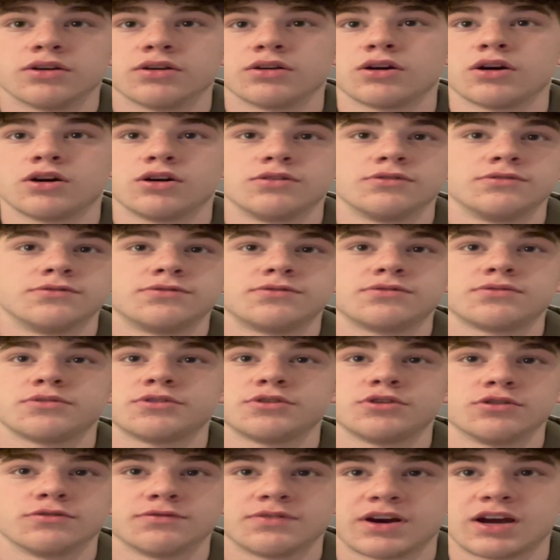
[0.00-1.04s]
of
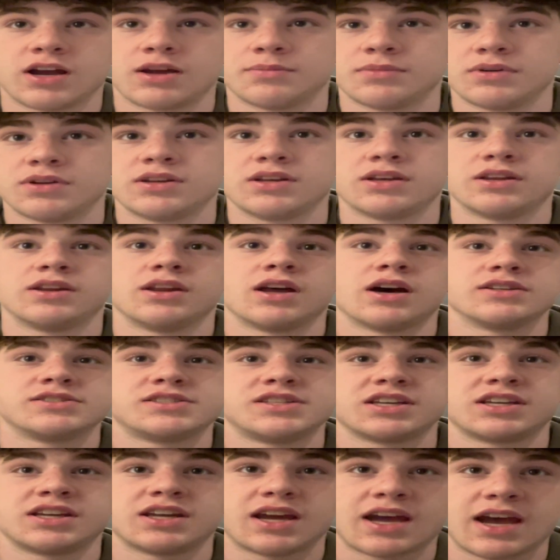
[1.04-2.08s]
their environment and not
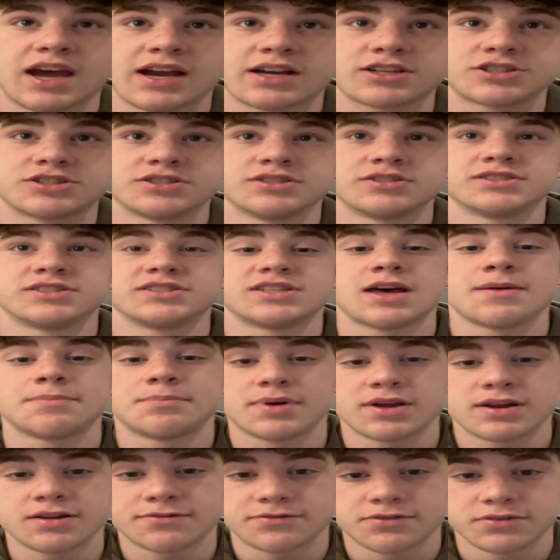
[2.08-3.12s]
taking actions that
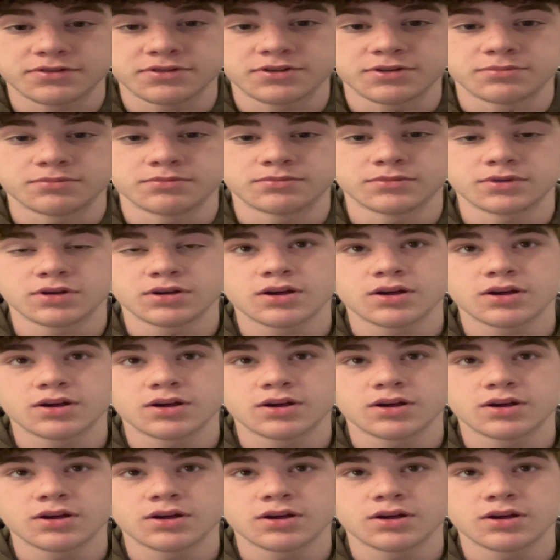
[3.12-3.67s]
benefit them.